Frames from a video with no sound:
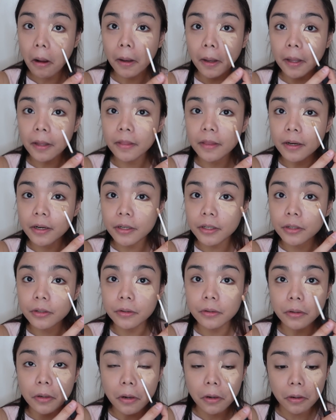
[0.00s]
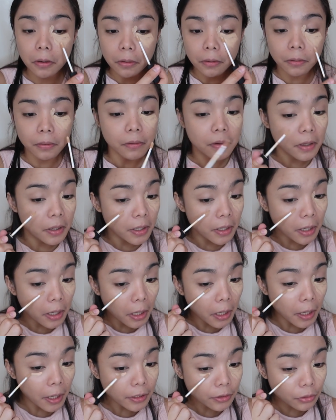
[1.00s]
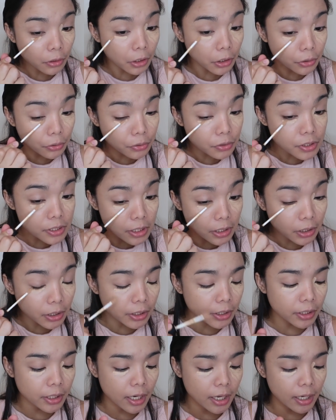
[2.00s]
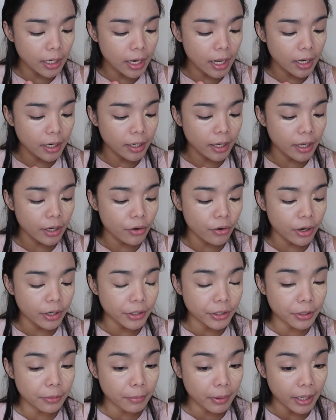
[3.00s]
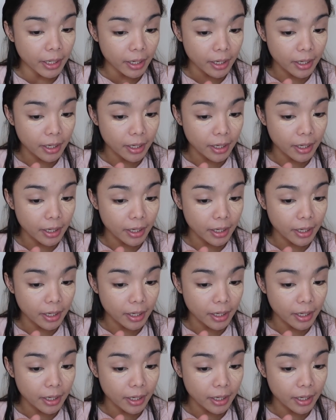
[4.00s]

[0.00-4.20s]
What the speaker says: Okay, there you go. Ito lang yung concealer na ilalagay ko under my